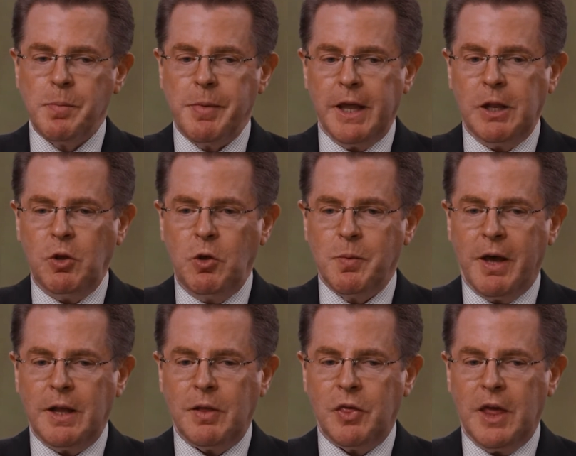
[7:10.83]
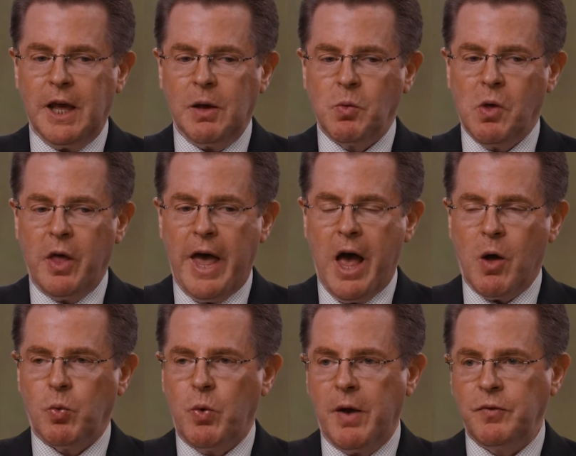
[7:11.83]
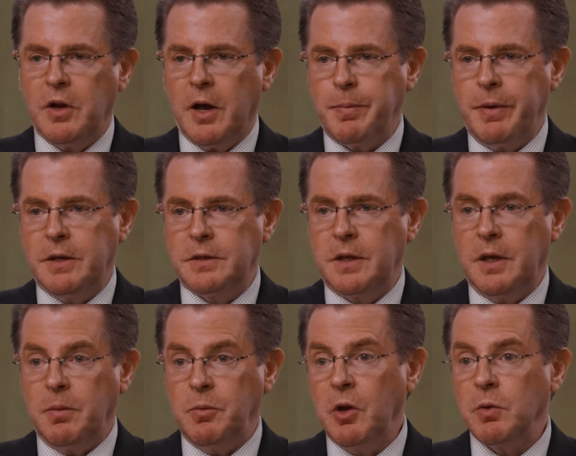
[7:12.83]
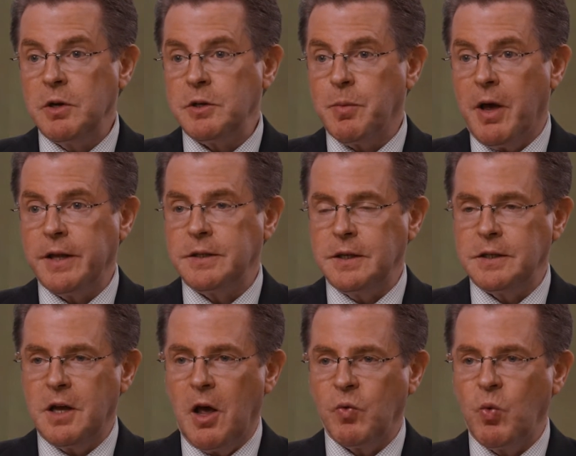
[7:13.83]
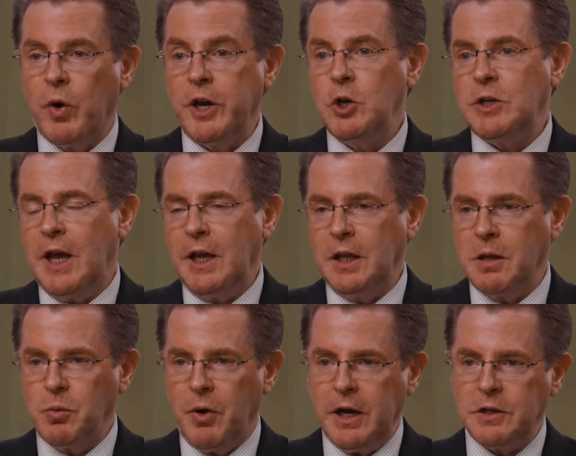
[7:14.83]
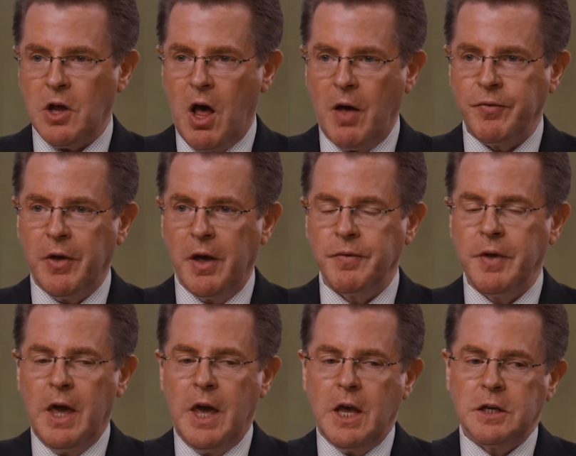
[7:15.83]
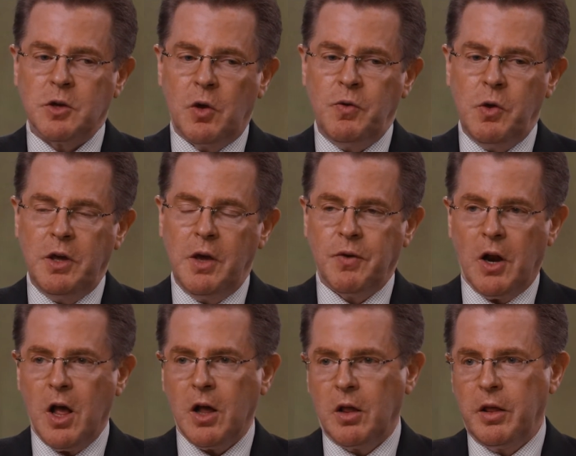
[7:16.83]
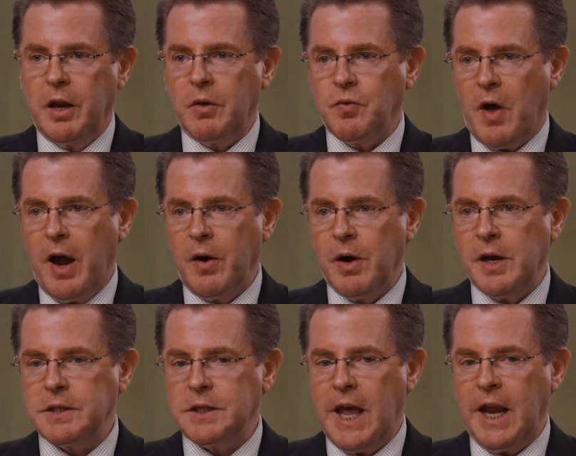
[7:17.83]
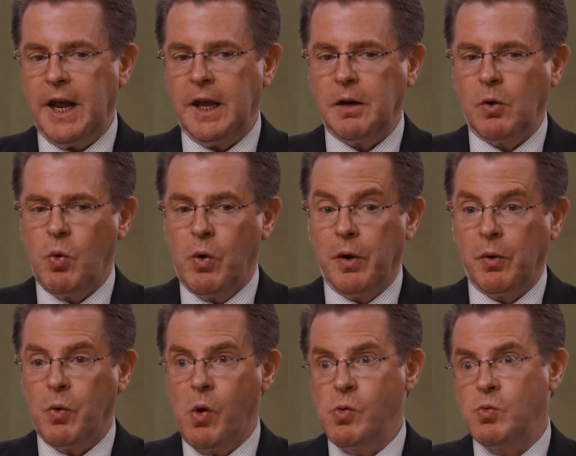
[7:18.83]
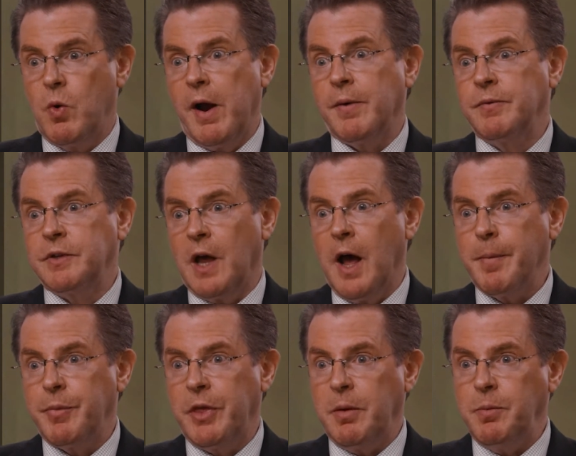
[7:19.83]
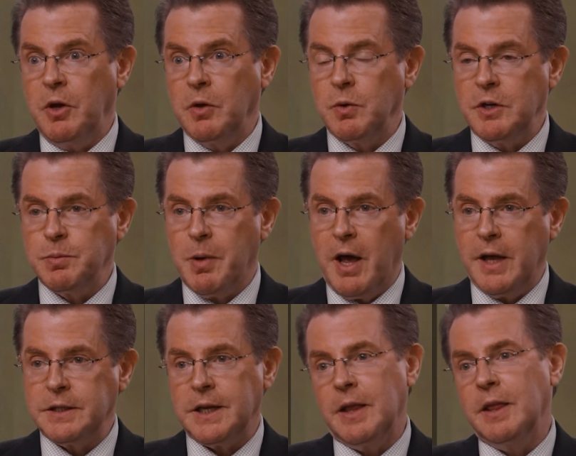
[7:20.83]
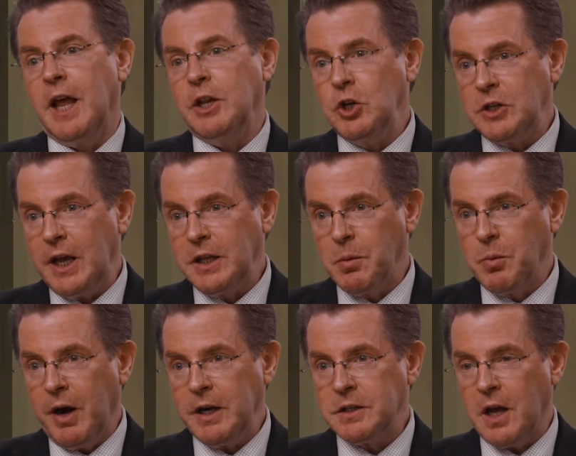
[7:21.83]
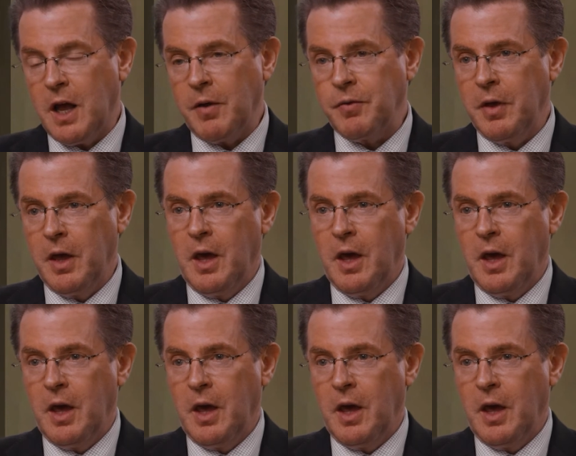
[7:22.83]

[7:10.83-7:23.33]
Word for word: But you might think, well, how revved up is the immune response itself? What are you taking the brakes off of? So if you give an oncolytic virus and it quote unquote revs up the immune response and then you take the brakes off,